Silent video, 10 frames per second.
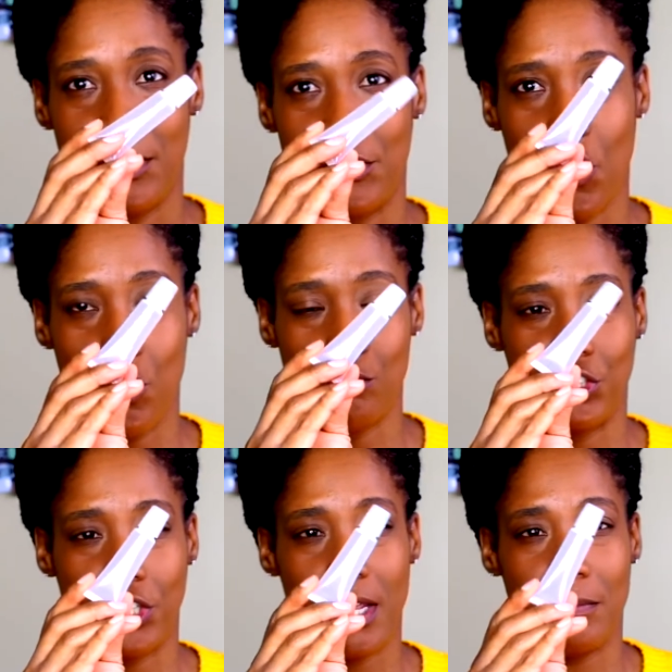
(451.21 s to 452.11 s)
dome
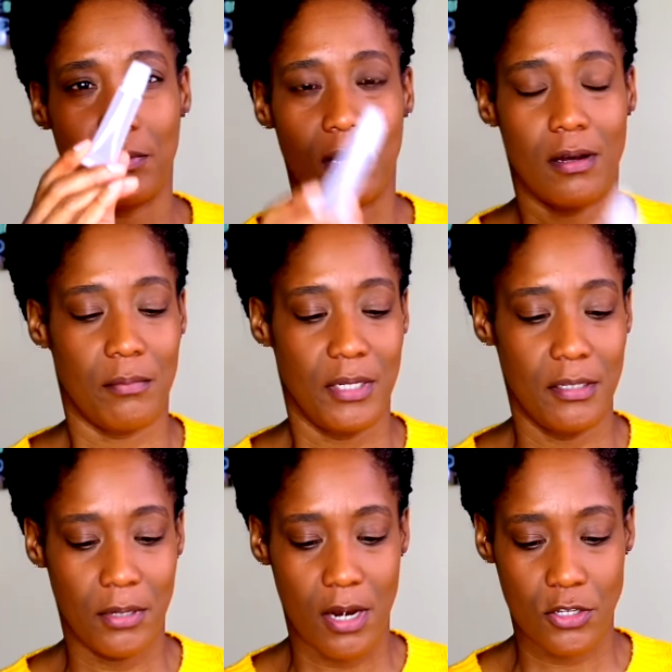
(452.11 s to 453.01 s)
shaped
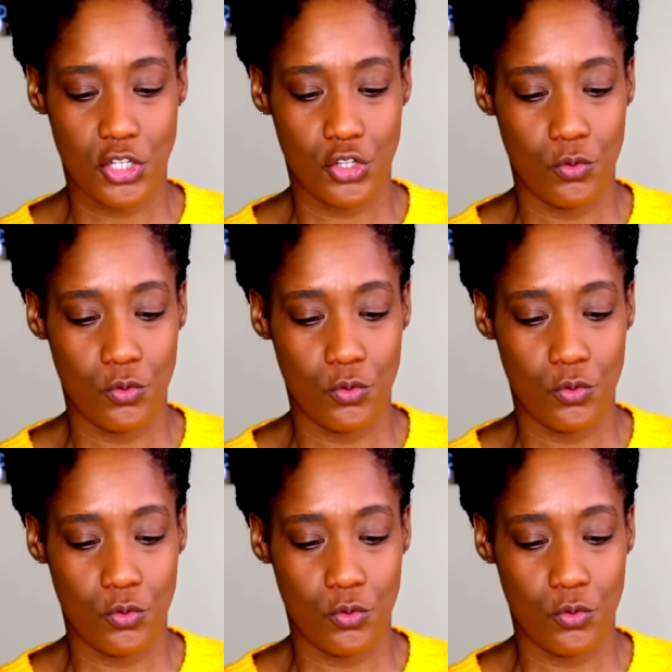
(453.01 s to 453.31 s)
lip gloss